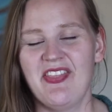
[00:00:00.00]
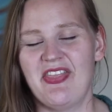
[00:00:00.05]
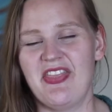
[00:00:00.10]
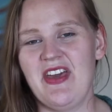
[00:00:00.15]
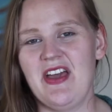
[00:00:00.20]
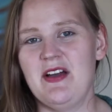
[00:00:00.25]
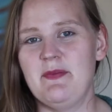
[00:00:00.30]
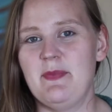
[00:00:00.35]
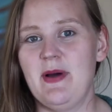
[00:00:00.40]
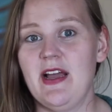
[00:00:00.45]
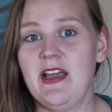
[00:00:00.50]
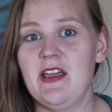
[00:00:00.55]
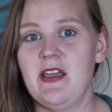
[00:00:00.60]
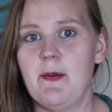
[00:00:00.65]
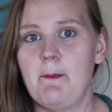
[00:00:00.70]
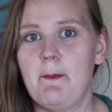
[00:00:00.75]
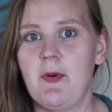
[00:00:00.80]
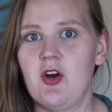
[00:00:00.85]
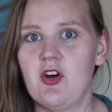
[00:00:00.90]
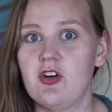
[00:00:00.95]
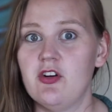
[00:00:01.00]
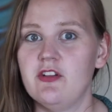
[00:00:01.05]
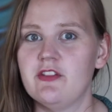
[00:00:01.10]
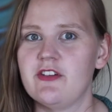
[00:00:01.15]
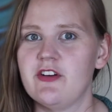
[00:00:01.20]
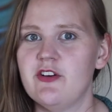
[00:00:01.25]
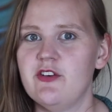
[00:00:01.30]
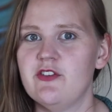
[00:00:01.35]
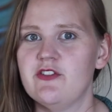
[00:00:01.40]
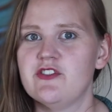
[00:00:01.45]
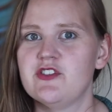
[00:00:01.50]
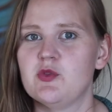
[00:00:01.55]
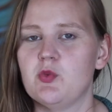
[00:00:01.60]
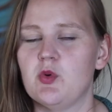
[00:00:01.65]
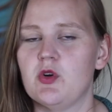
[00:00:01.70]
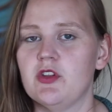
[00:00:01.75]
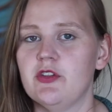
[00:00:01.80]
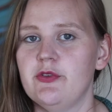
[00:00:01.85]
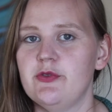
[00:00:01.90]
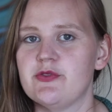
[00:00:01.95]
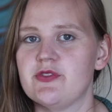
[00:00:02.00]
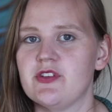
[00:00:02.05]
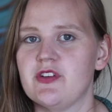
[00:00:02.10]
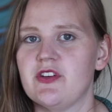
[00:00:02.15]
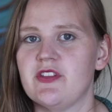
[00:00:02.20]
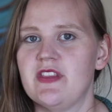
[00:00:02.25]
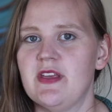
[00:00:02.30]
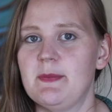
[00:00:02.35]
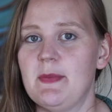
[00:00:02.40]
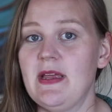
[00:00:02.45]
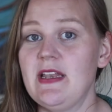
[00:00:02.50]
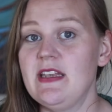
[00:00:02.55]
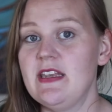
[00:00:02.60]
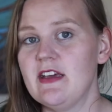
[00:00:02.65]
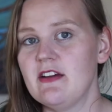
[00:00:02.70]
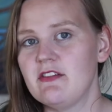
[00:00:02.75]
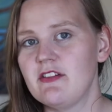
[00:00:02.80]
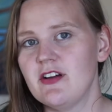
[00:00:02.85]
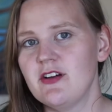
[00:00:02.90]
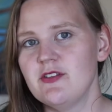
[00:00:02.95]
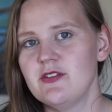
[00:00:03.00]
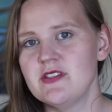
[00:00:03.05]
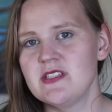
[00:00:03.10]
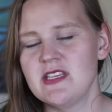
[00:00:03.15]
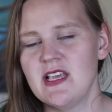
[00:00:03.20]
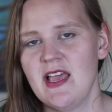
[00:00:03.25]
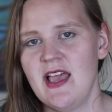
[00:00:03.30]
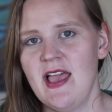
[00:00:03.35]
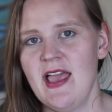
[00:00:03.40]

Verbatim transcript: that my purl rows were looser than my knit rows.